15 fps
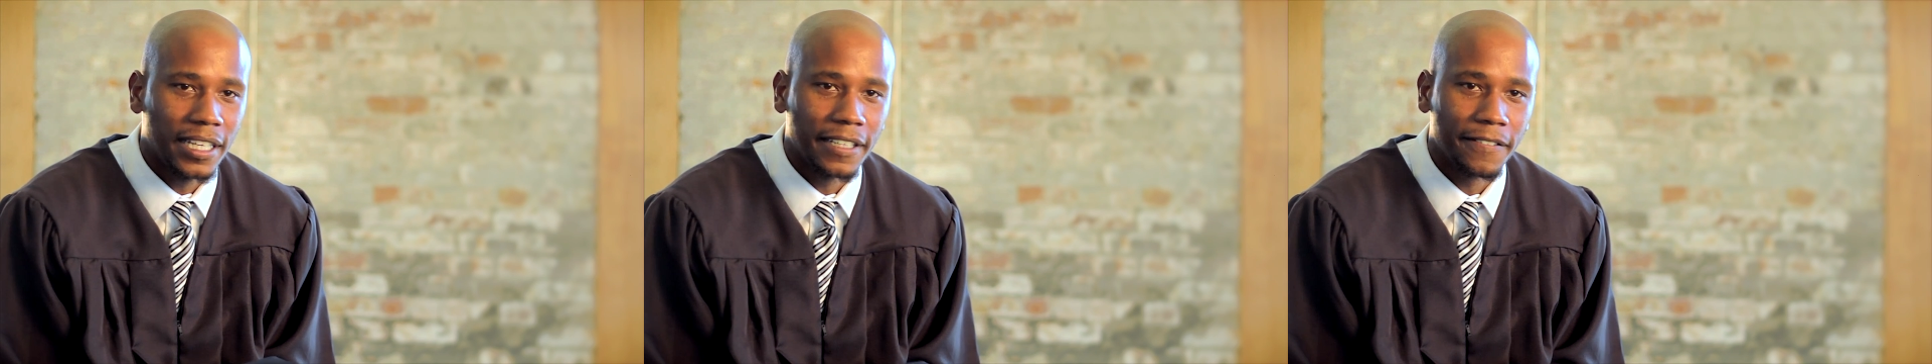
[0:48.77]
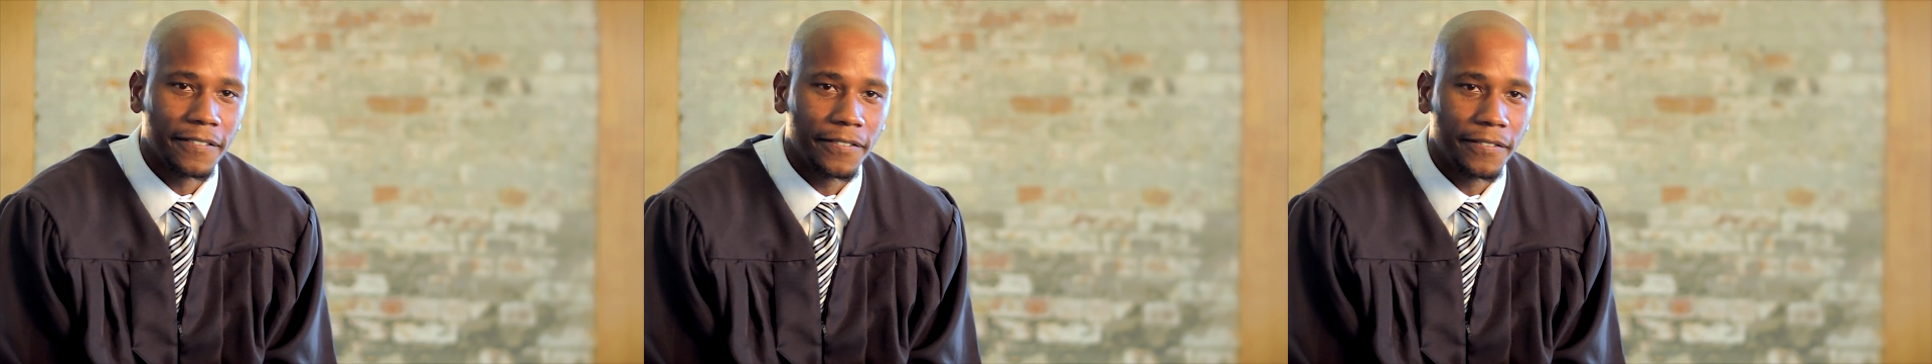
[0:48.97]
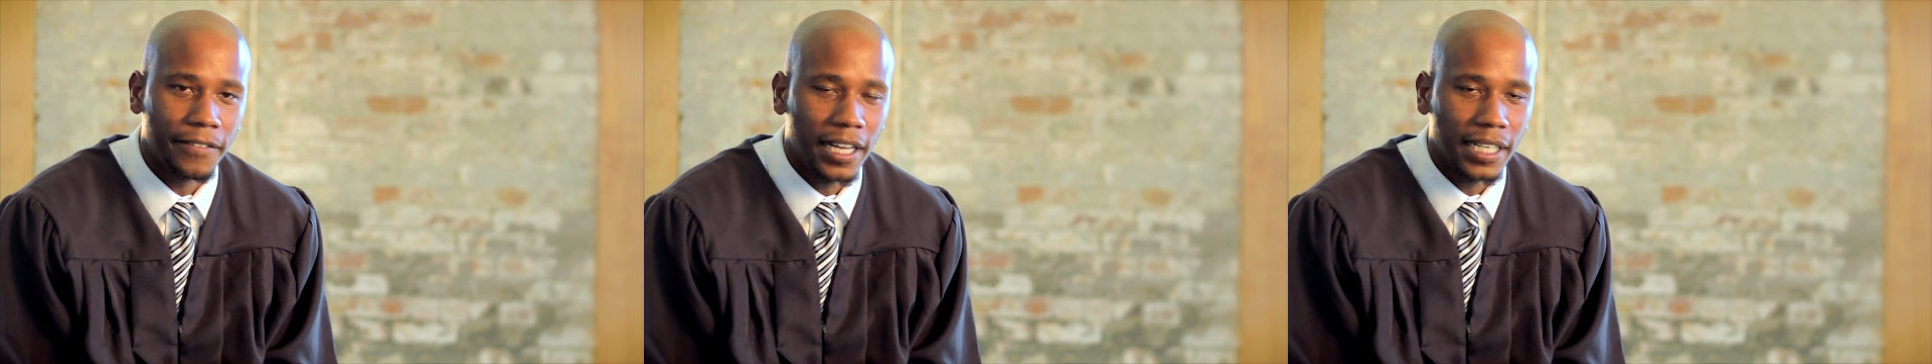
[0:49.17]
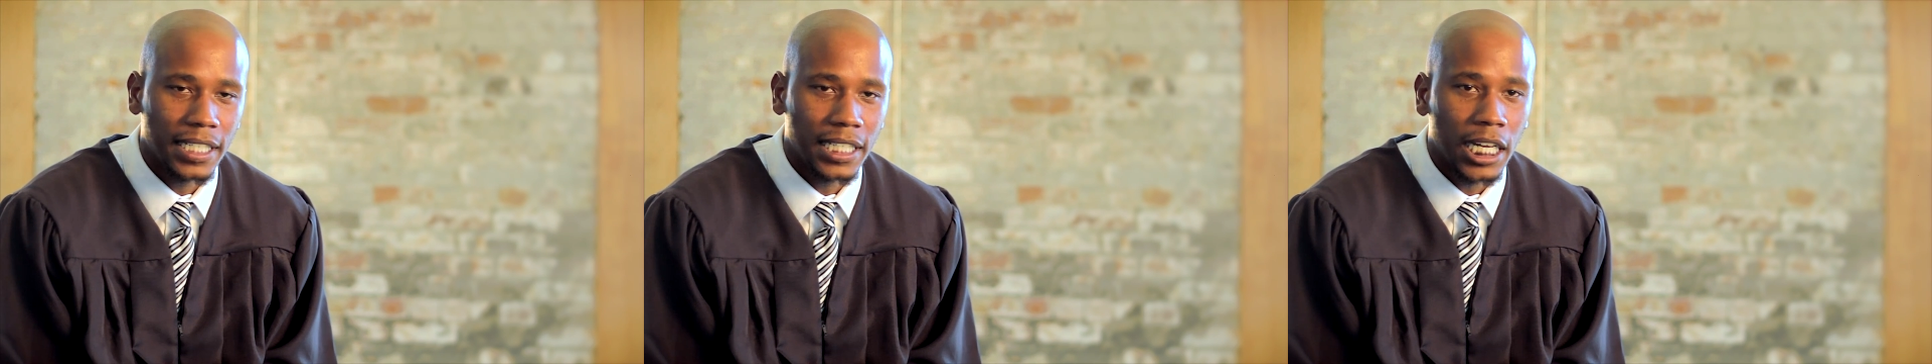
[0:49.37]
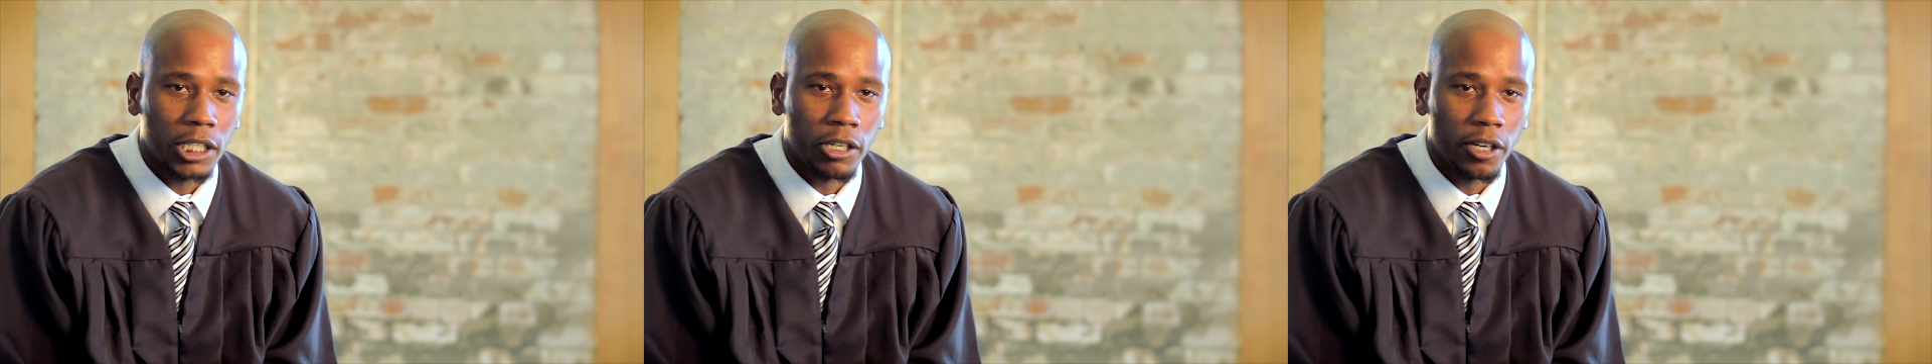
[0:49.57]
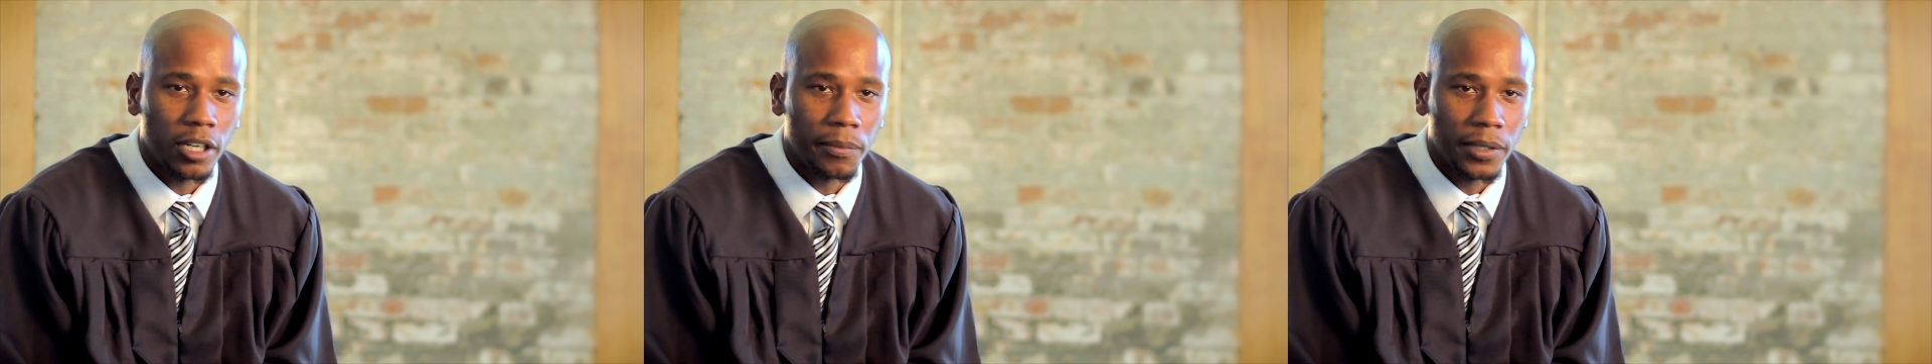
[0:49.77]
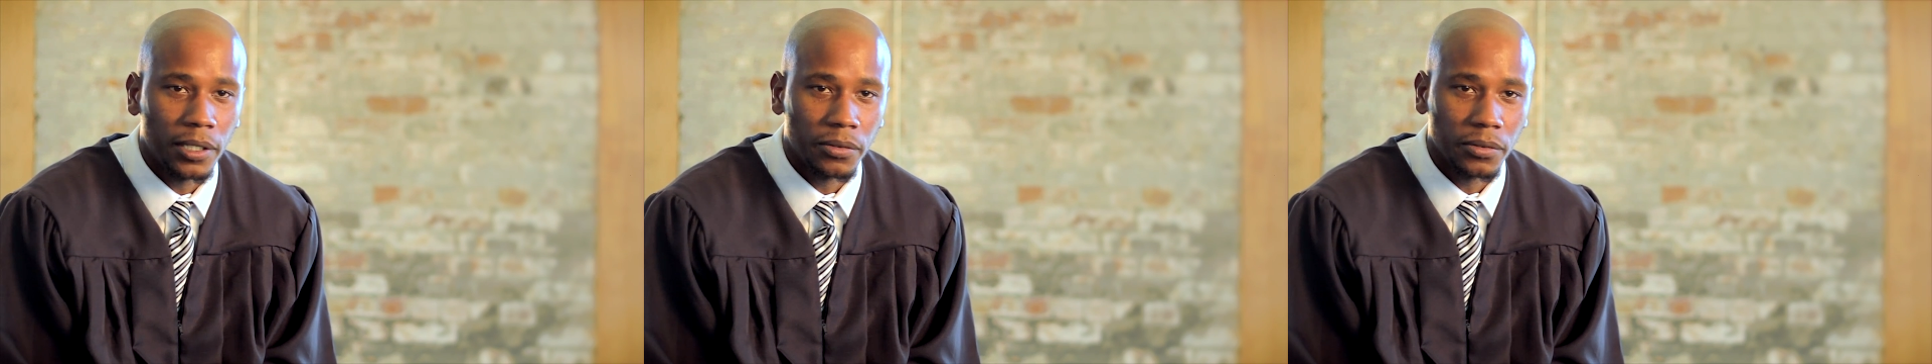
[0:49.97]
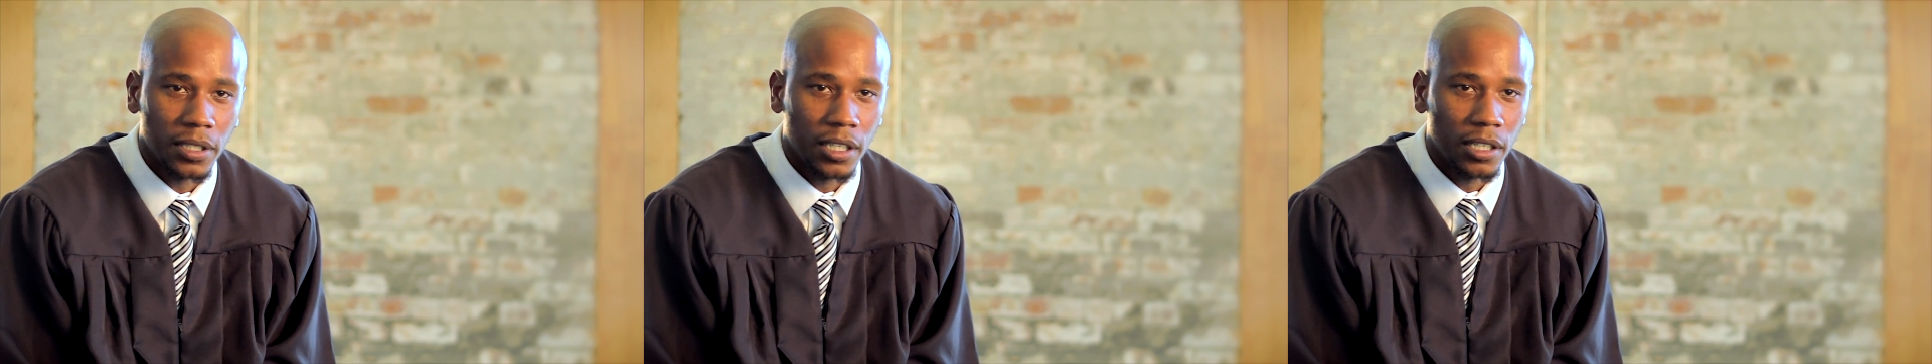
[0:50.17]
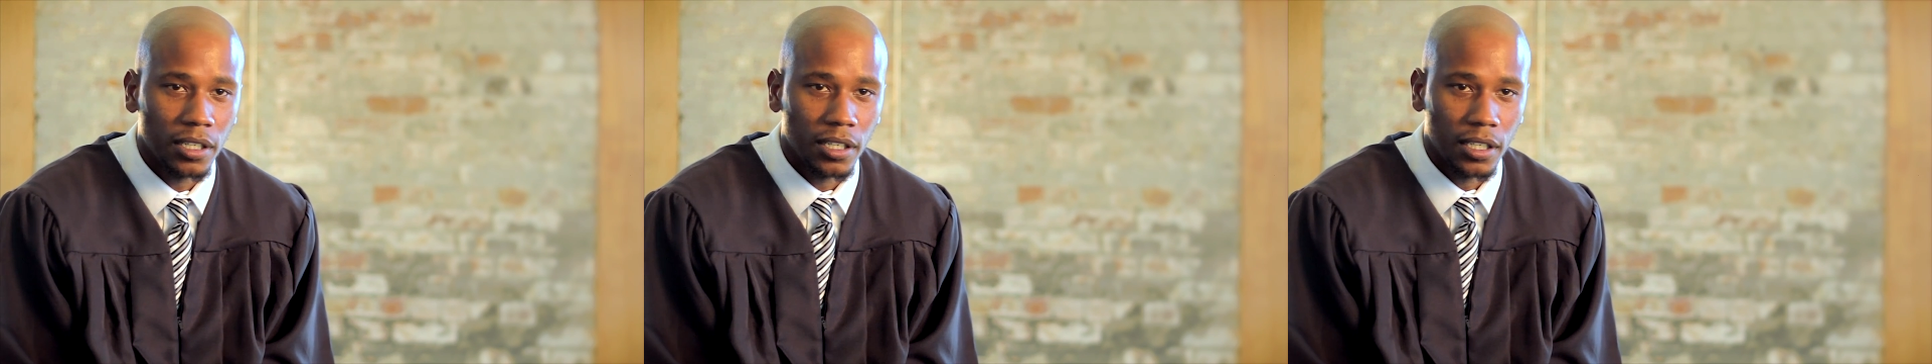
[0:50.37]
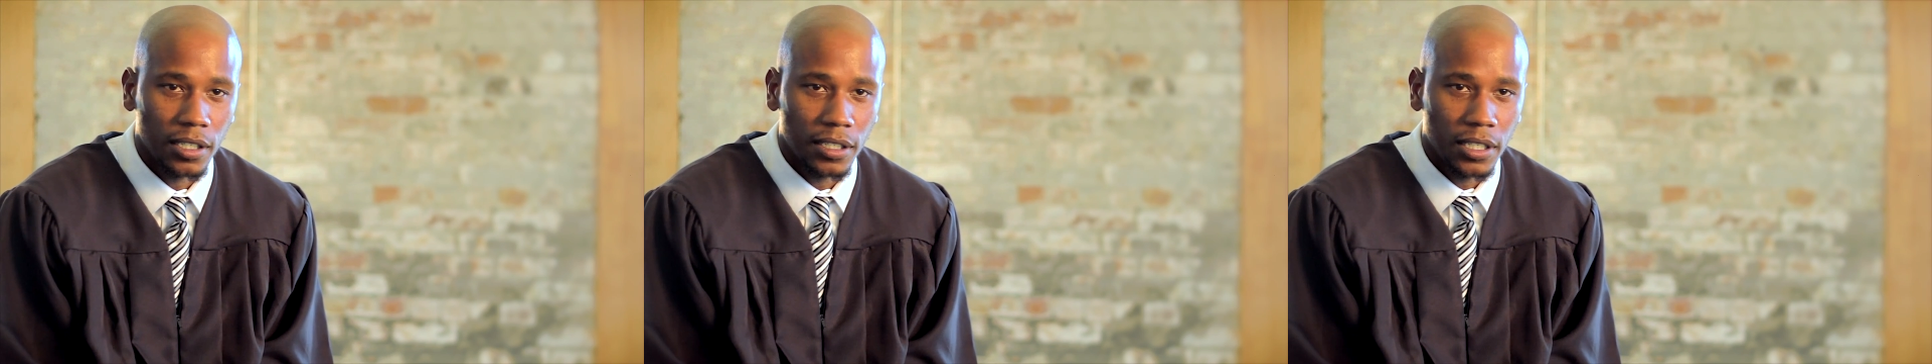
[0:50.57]
and finally got caught up on
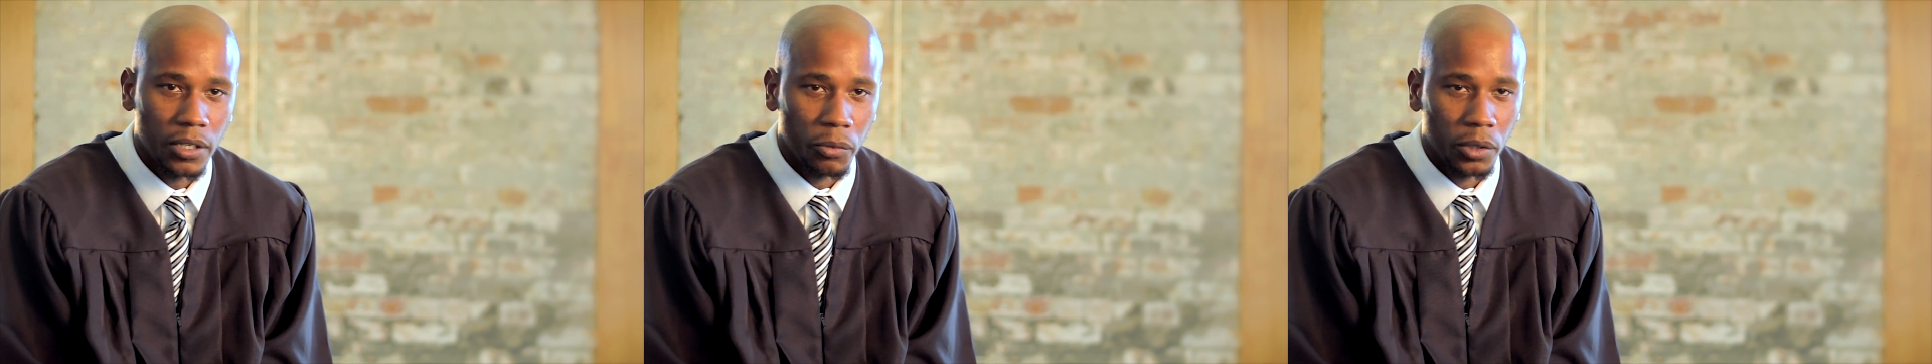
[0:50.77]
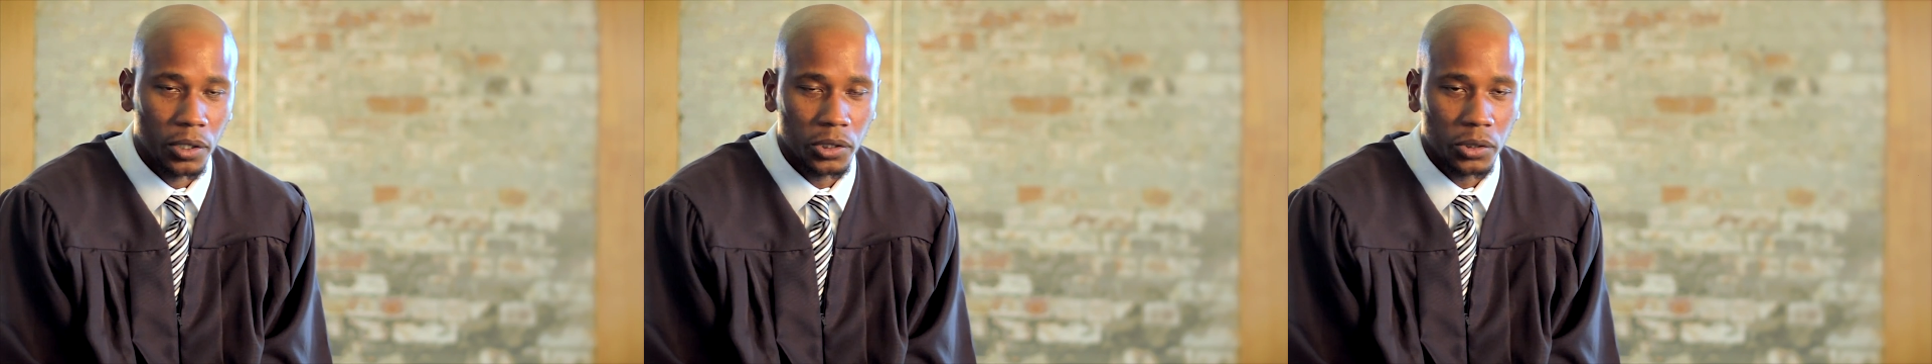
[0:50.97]
one